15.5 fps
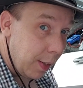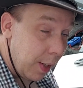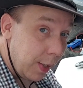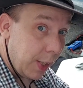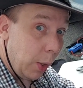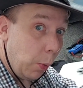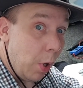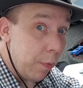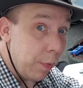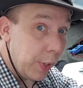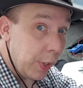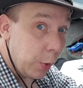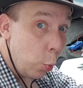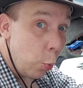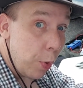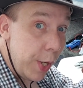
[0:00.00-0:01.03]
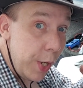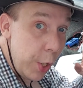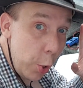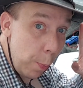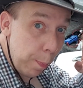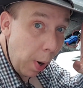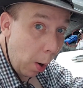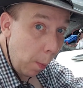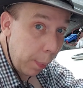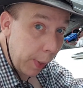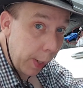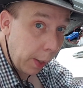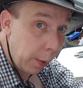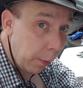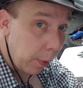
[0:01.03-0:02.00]
So I've installed the new pump
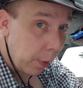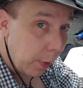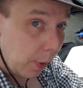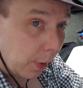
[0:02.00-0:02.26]
now,